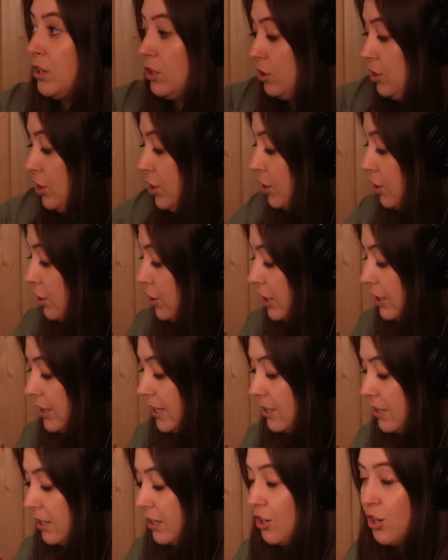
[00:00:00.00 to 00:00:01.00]
Look at
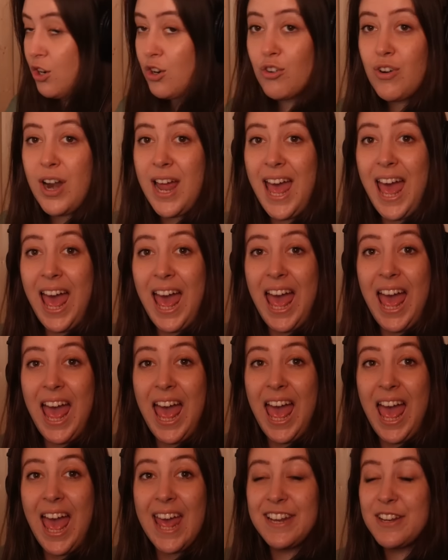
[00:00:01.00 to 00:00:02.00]
that
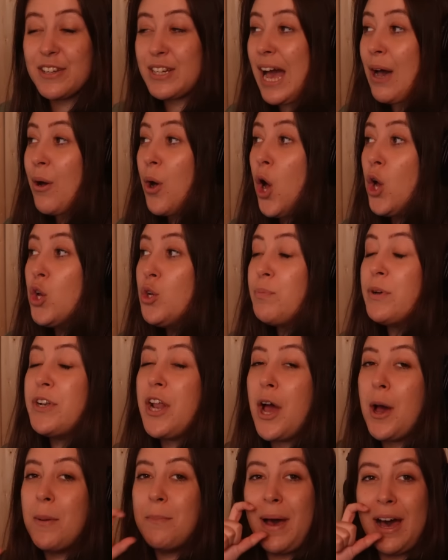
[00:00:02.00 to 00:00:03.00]
grin. Look how open
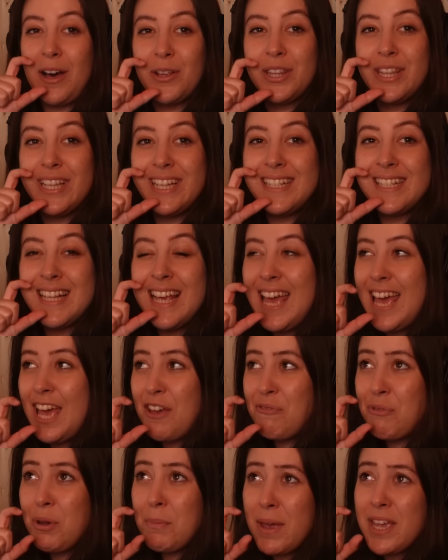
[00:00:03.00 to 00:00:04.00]
her mouth is.
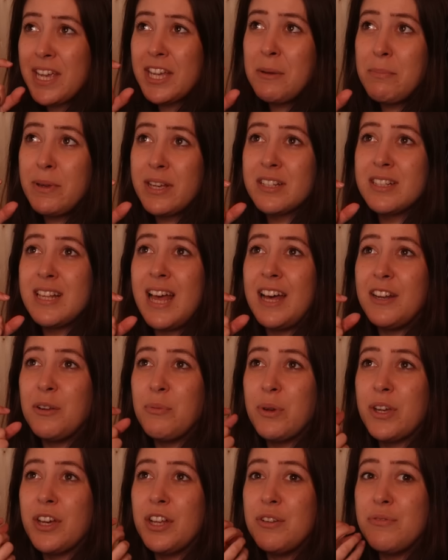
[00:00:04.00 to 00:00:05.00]
If we're making a big sound
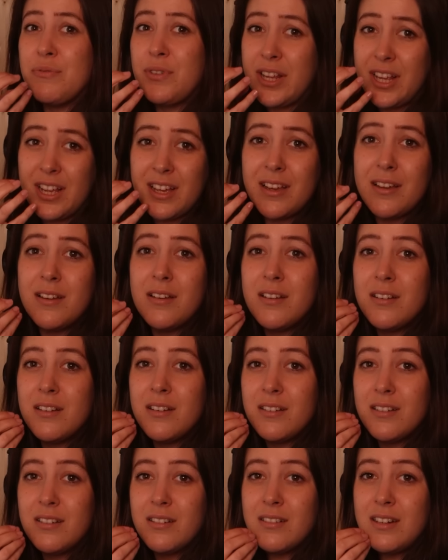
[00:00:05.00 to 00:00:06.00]
and we kind of like
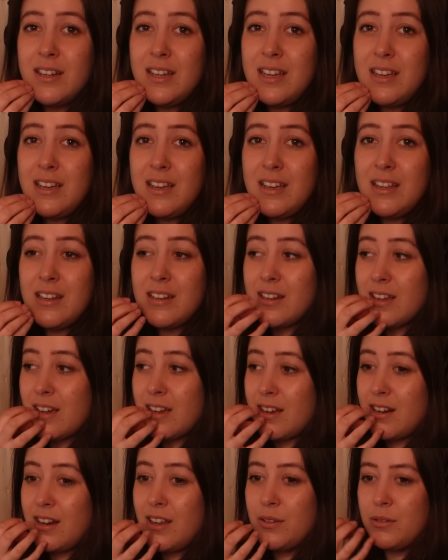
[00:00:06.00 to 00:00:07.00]
secret,
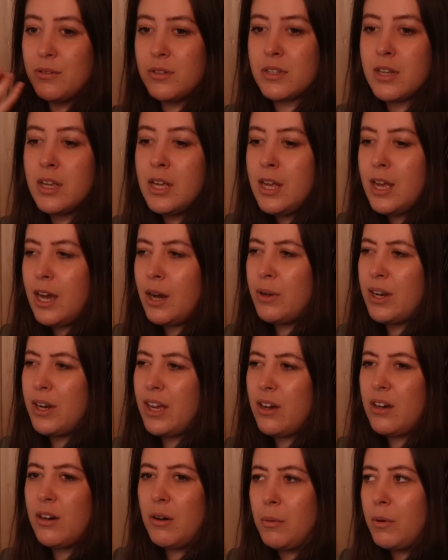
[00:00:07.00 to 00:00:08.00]
like closed. And we're
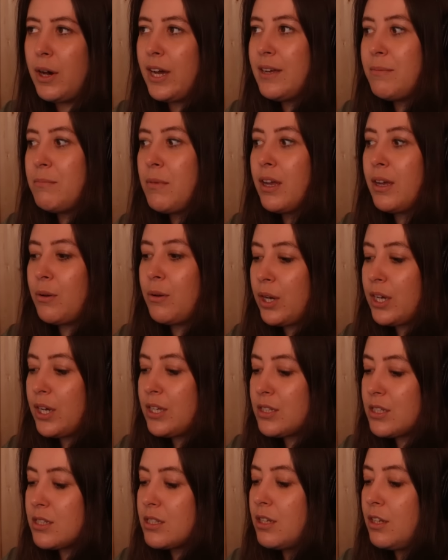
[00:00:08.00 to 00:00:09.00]
like, oh, why
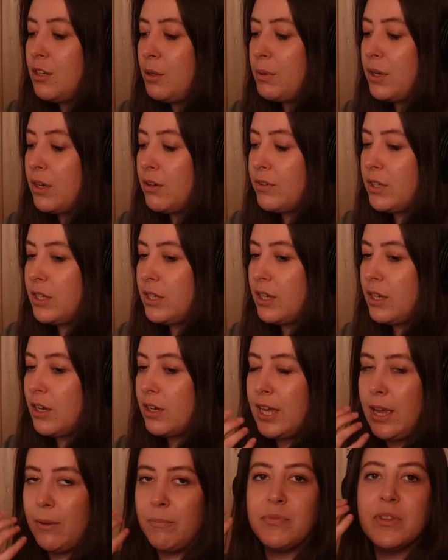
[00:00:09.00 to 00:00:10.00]
is this a little bit of a,
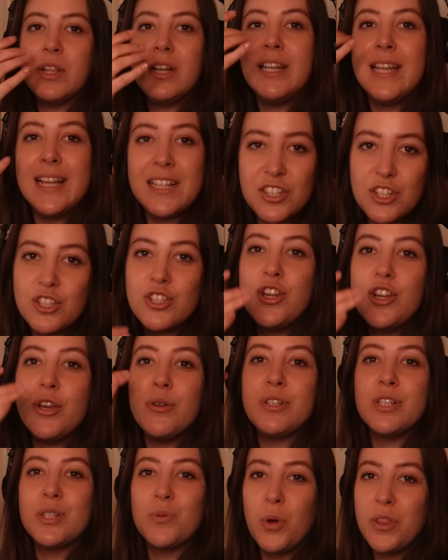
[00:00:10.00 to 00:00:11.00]
okay, let's just
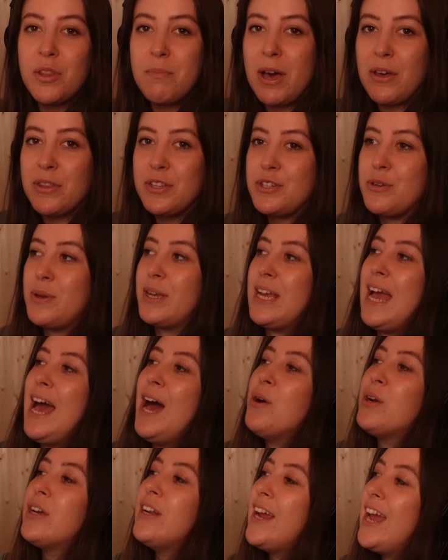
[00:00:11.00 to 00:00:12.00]
notice what the mouth is doing.
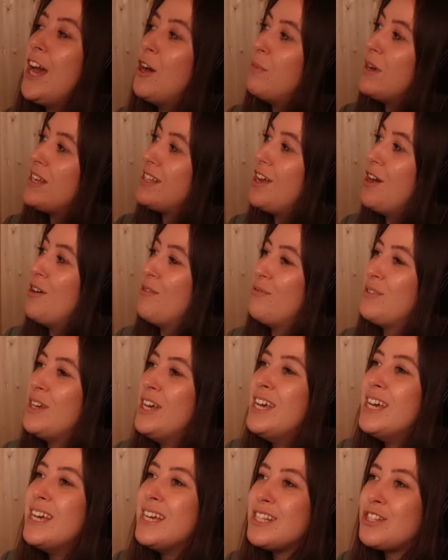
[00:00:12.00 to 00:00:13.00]
How can I help myself
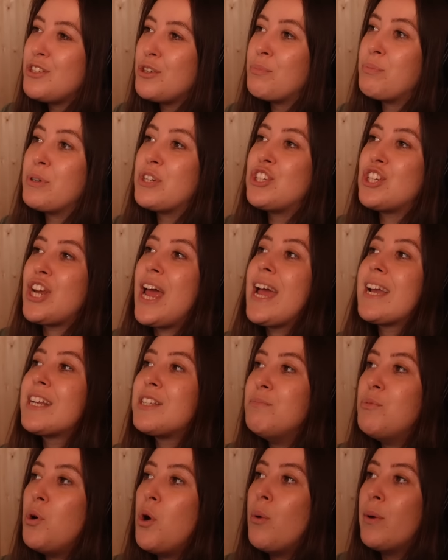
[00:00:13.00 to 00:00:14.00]
to
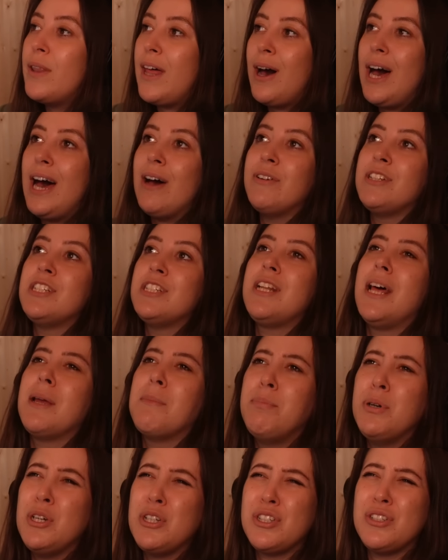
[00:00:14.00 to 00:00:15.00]
project more without having to
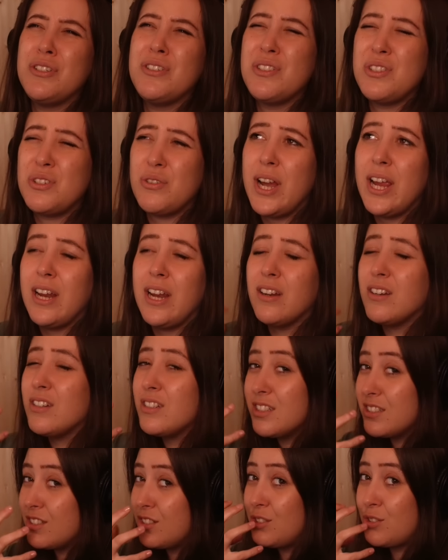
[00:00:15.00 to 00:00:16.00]
like push and strain?
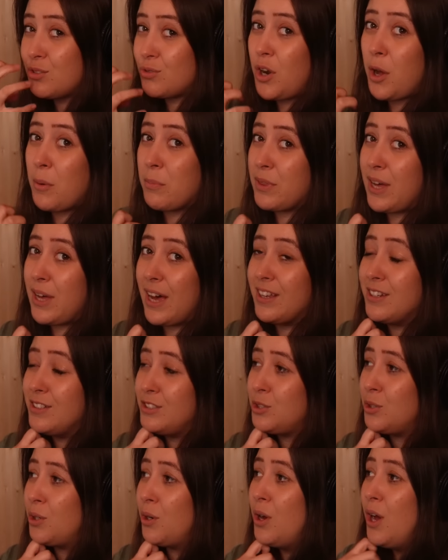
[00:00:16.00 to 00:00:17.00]
Just drop that
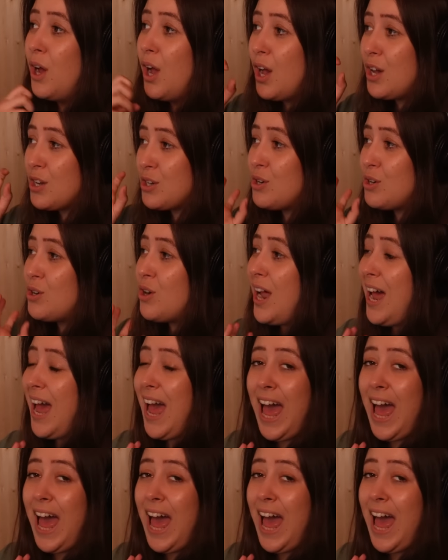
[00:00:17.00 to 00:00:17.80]
jaw. Grit.